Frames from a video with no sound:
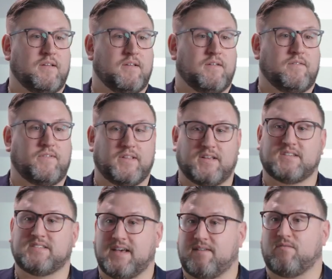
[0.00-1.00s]
Feeling
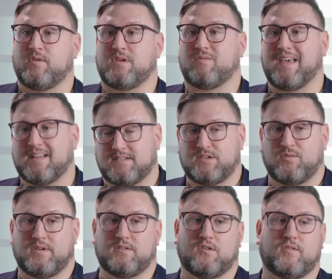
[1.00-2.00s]
safe when you get to a
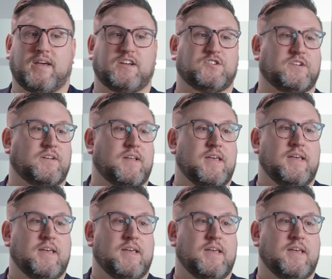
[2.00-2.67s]
new location.